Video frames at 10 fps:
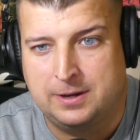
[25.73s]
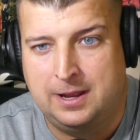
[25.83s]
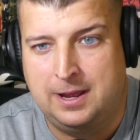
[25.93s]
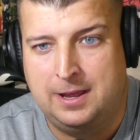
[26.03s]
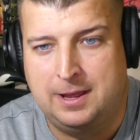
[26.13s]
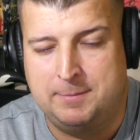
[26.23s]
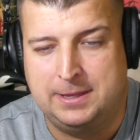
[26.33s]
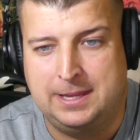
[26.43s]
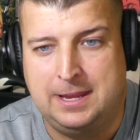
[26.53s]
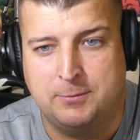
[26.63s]
Uh, I mean,
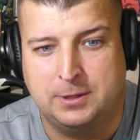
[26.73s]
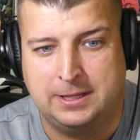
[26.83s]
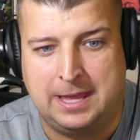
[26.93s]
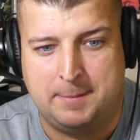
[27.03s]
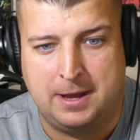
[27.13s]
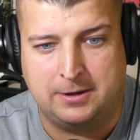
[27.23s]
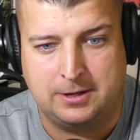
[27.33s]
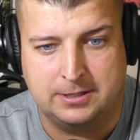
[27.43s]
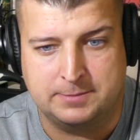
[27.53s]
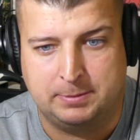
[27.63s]
the Heat really came out
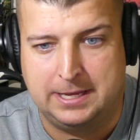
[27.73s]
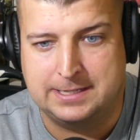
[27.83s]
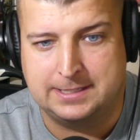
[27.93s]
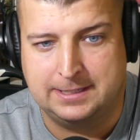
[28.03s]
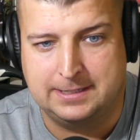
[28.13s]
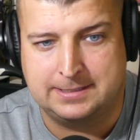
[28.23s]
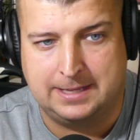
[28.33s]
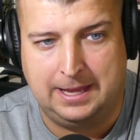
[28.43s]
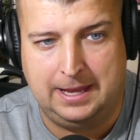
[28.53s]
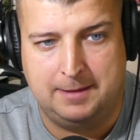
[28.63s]
guns blazing in this
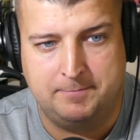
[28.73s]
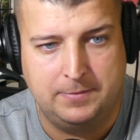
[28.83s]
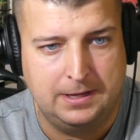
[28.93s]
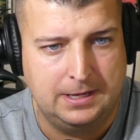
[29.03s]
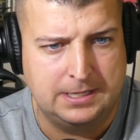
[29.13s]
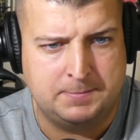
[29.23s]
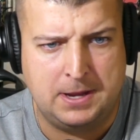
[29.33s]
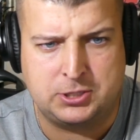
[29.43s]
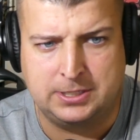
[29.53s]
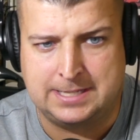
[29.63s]
game,
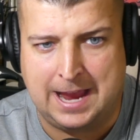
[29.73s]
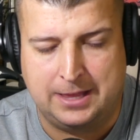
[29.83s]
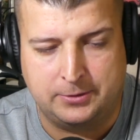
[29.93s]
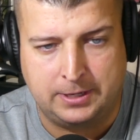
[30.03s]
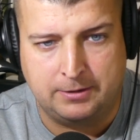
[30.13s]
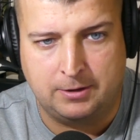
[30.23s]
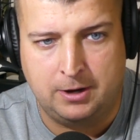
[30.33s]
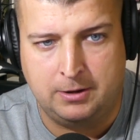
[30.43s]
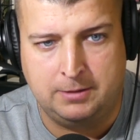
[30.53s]
especially Tyler Herro.